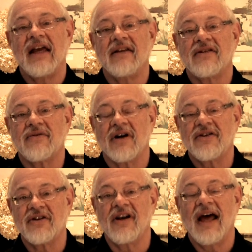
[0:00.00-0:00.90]

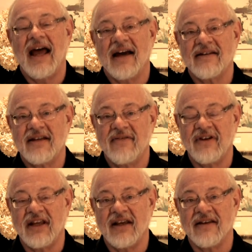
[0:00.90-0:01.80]
instructional
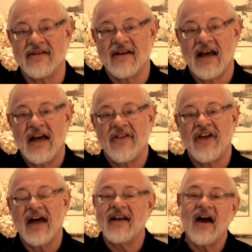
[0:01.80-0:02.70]
activities
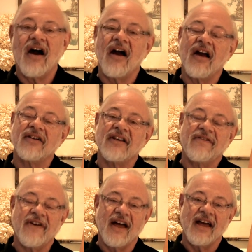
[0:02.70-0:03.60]
that are
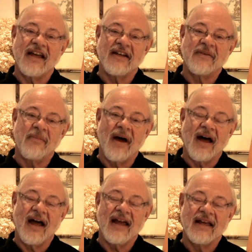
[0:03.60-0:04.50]
defined
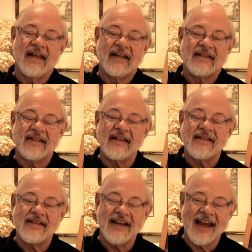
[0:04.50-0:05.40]
by
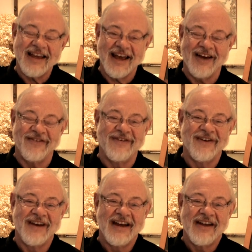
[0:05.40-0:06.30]
CCAF.
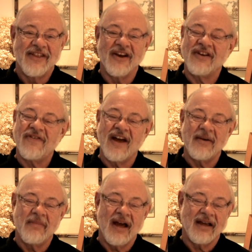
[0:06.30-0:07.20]
They're
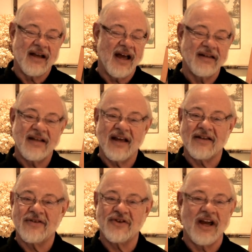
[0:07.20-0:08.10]
defined by
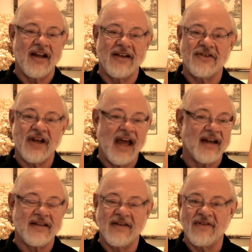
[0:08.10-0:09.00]
context, challenge,
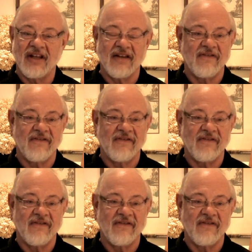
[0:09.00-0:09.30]
activity,